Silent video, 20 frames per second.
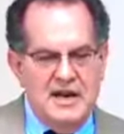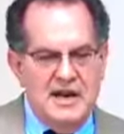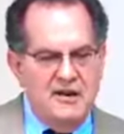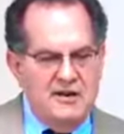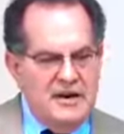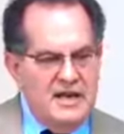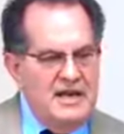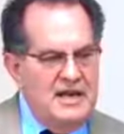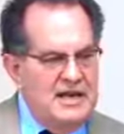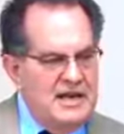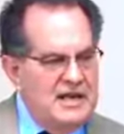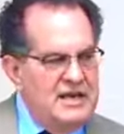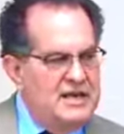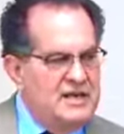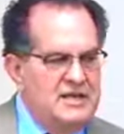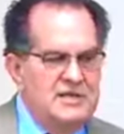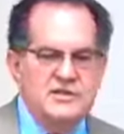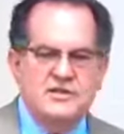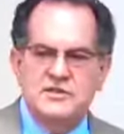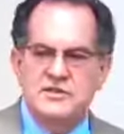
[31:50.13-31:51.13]
There he
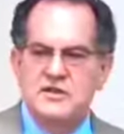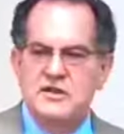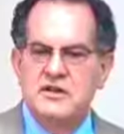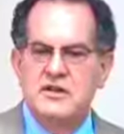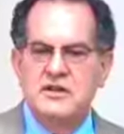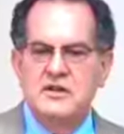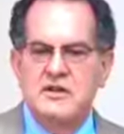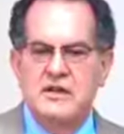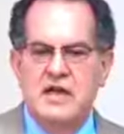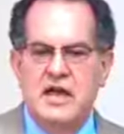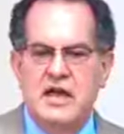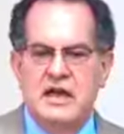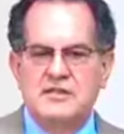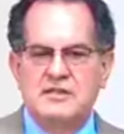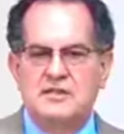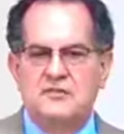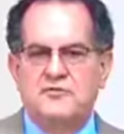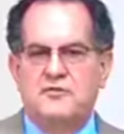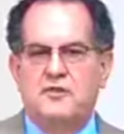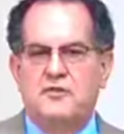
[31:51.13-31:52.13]
is
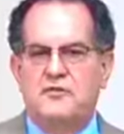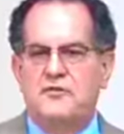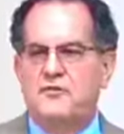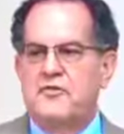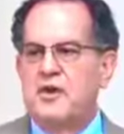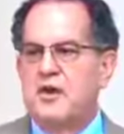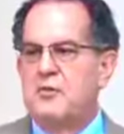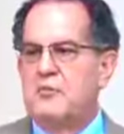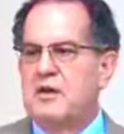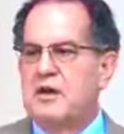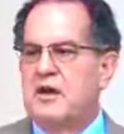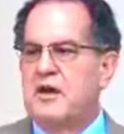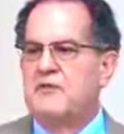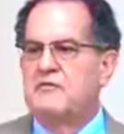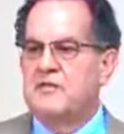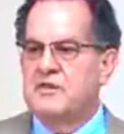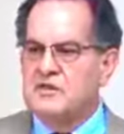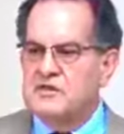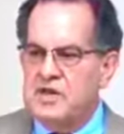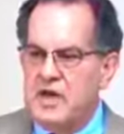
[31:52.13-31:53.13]
as the fulfillment
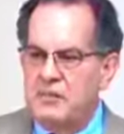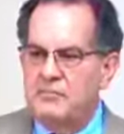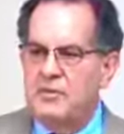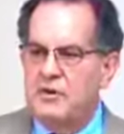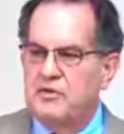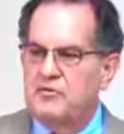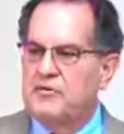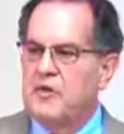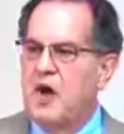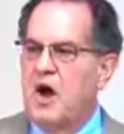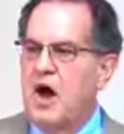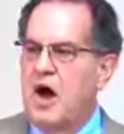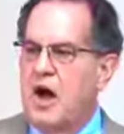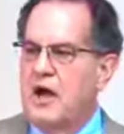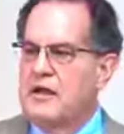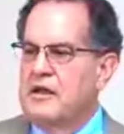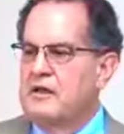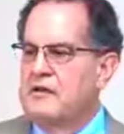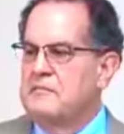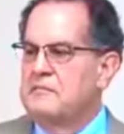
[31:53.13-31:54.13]
of the temple of
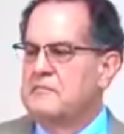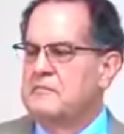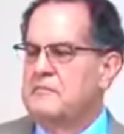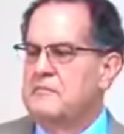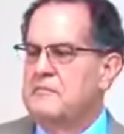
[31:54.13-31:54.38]
God.